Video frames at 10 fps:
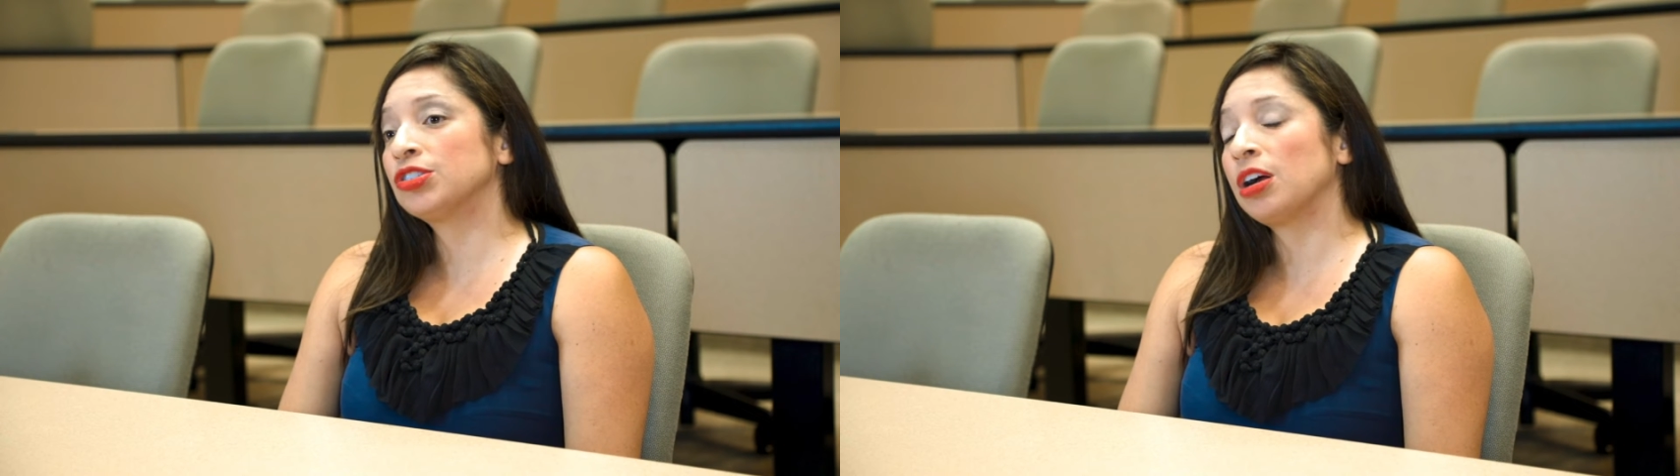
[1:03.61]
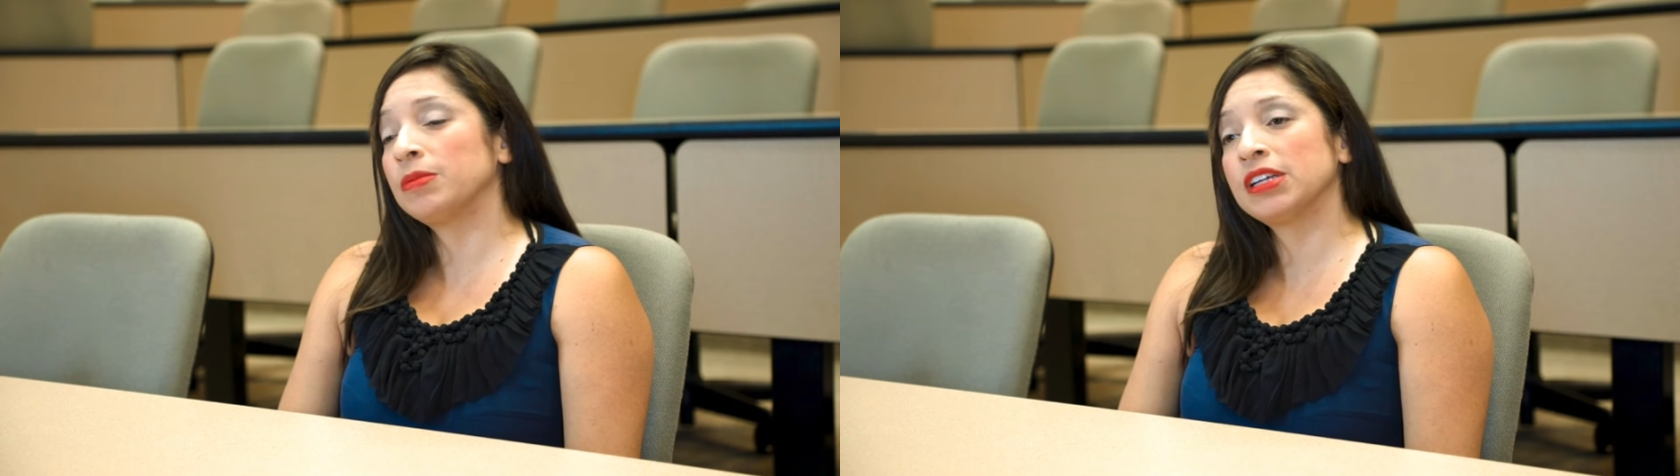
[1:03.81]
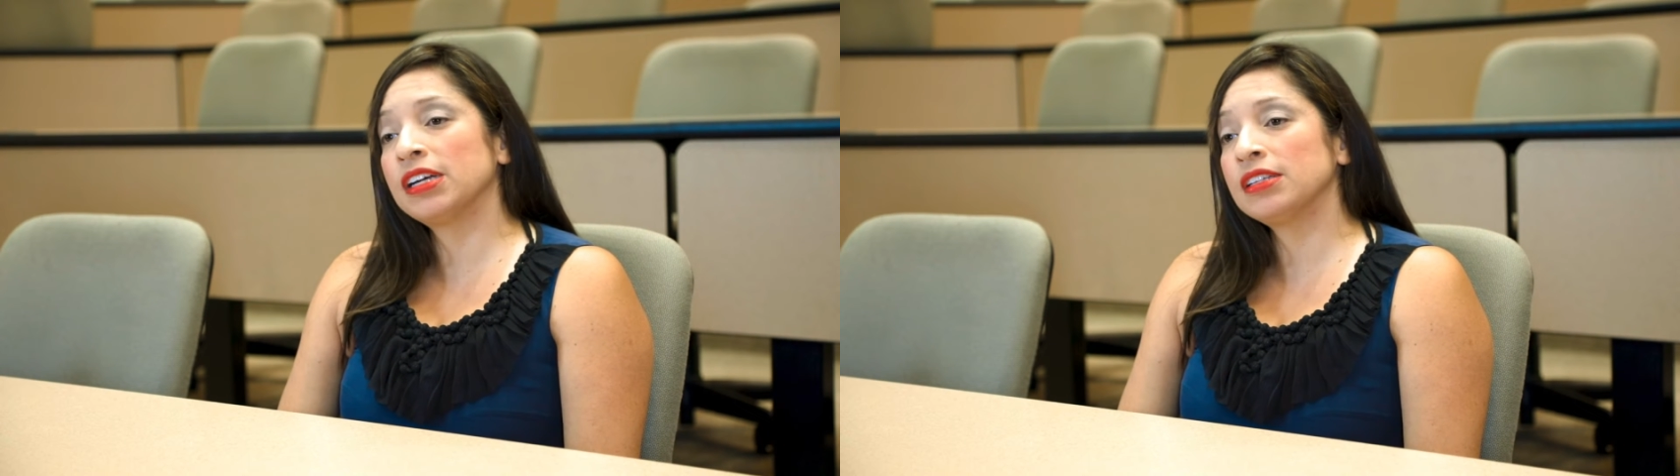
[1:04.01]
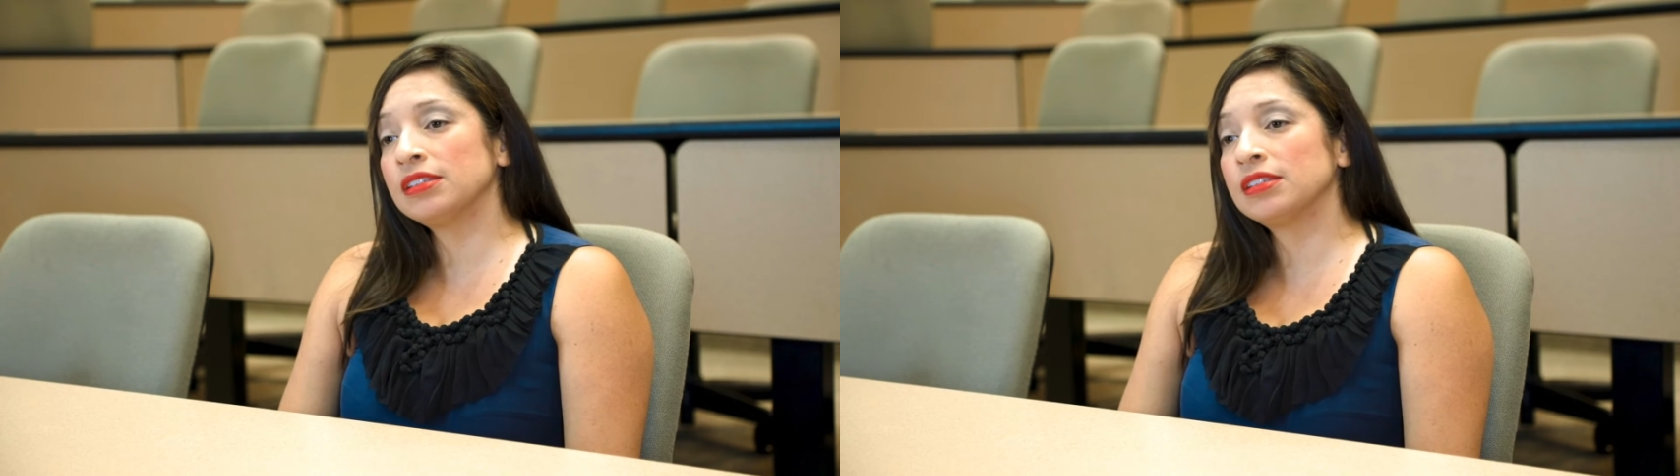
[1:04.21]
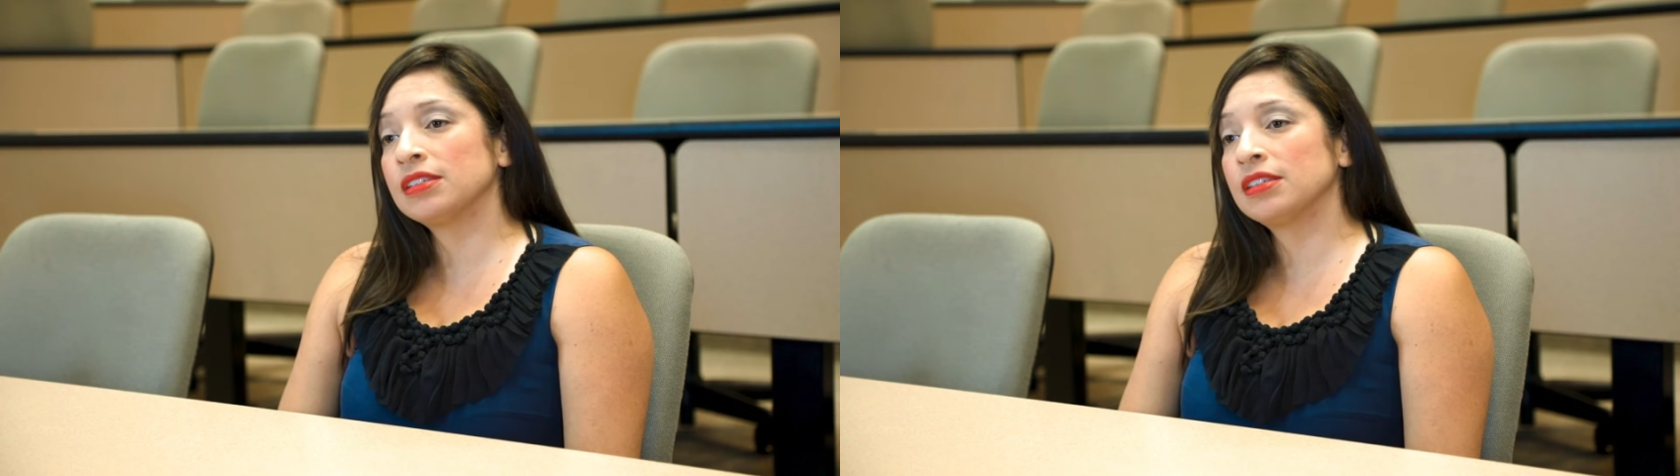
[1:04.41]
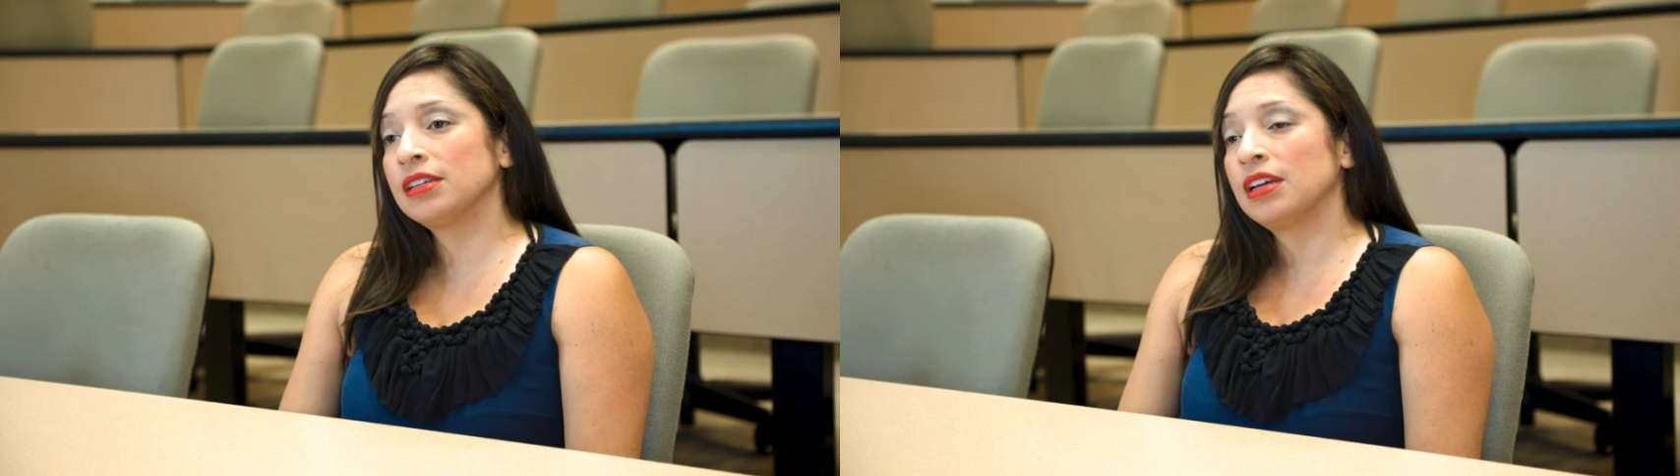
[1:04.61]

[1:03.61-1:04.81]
and traumatized.